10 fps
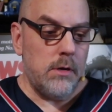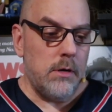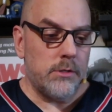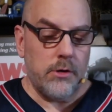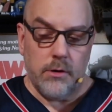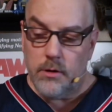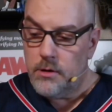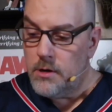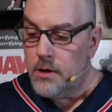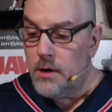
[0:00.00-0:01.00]
It's cool.
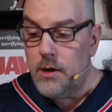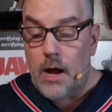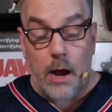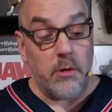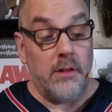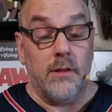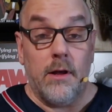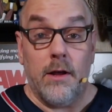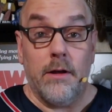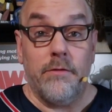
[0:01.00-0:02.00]
I would
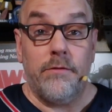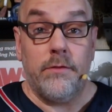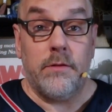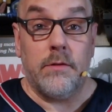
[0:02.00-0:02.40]
love